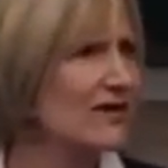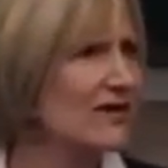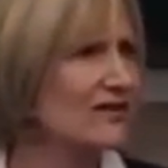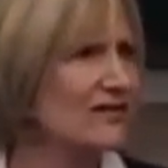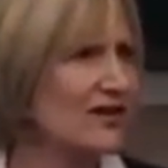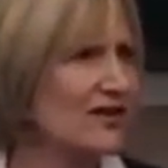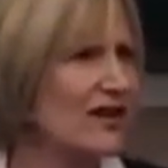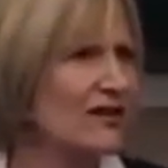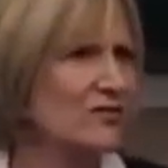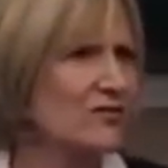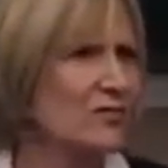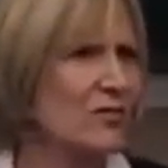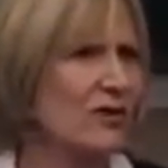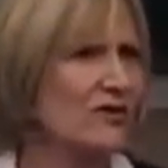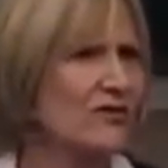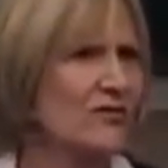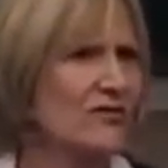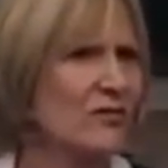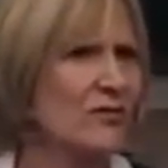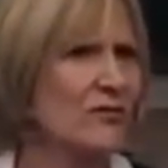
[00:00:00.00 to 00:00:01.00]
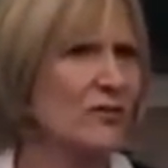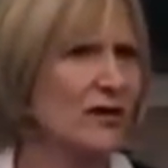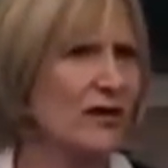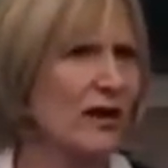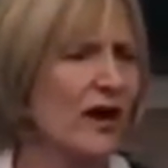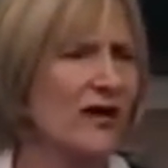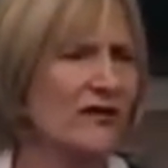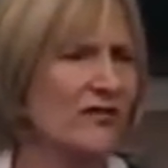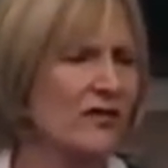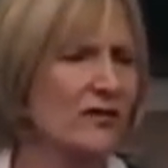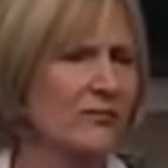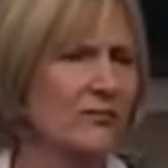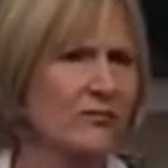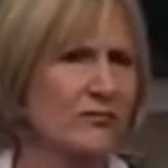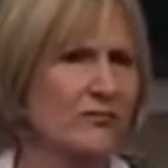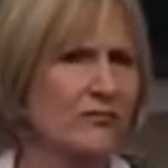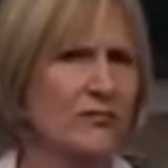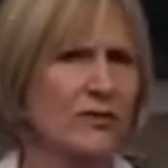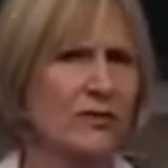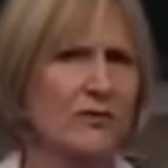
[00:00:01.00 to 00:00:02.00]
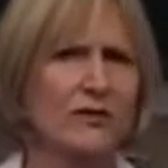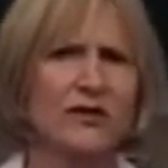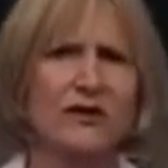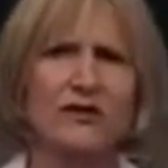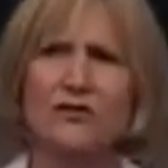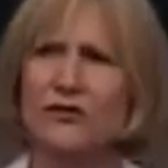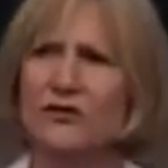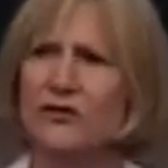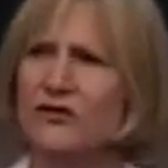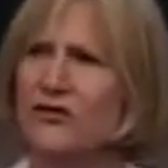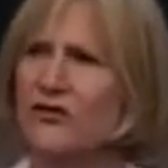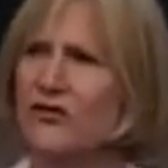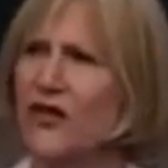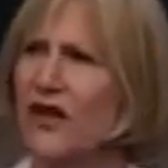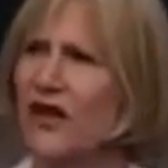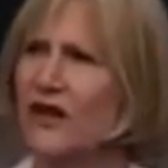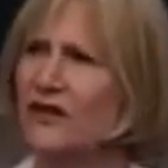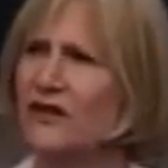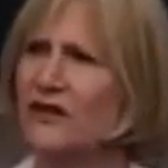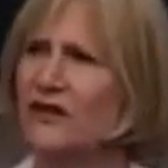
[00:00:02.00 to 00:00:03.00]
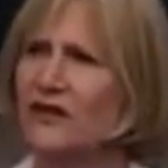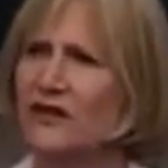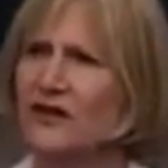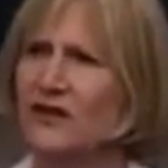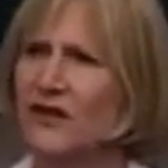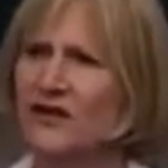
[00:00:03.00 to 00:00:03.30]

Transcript: it sounds wonderful. I think we would endorse that,